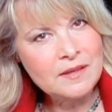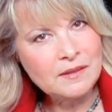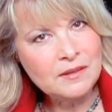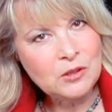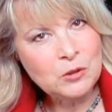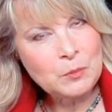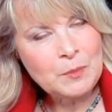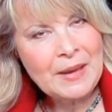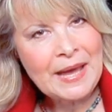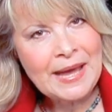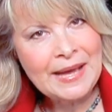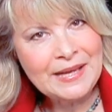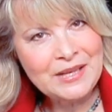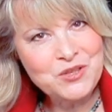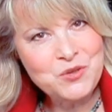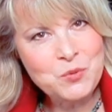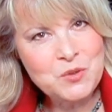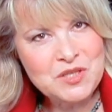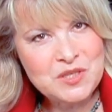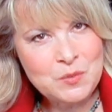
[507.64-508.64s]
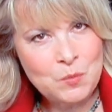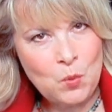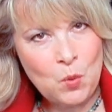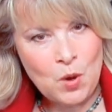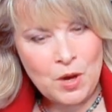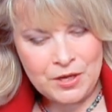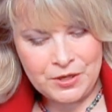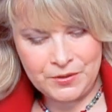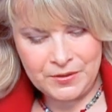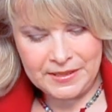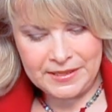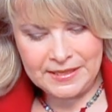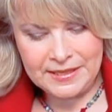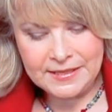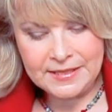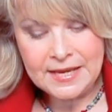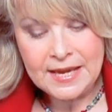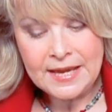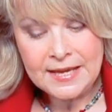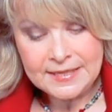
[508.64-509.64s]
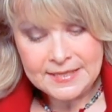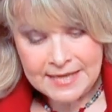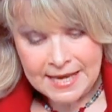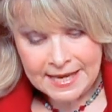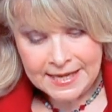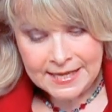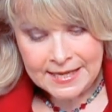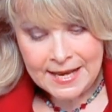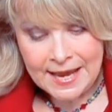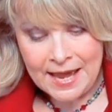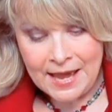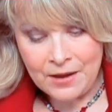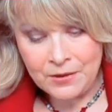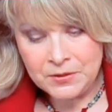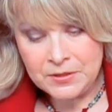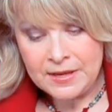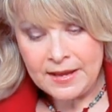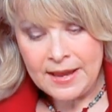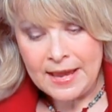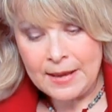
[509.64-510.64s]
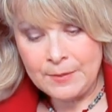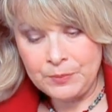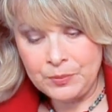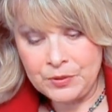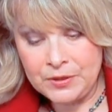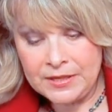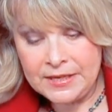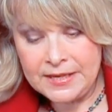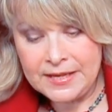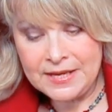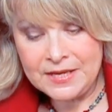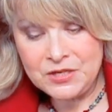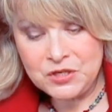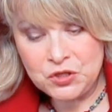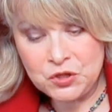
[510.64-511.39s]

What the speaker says: in a little package with some water in it. Take it out and put it in a